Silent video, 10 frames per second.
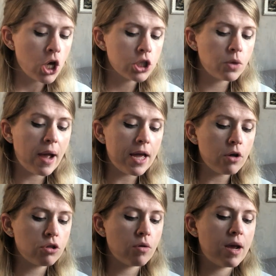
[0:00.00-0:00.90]
So
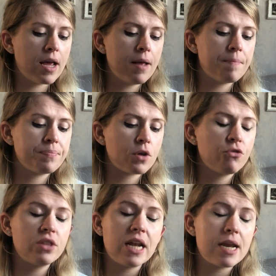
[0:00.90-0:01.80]
AO3,
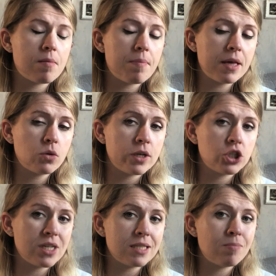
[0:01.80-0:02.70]
for the Lady Macbeth
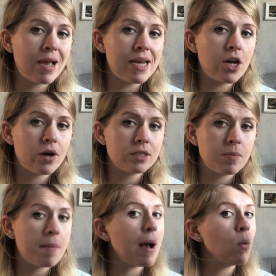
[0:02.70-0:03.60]
question, is mainly going to
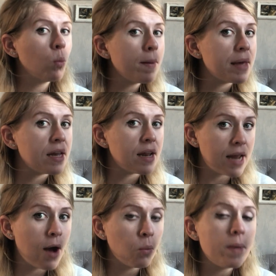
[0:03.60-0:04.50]
be about women
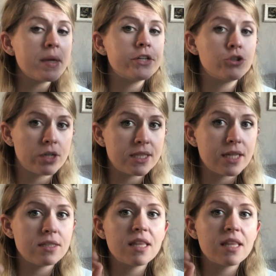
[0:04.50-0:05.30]
and how women are treated.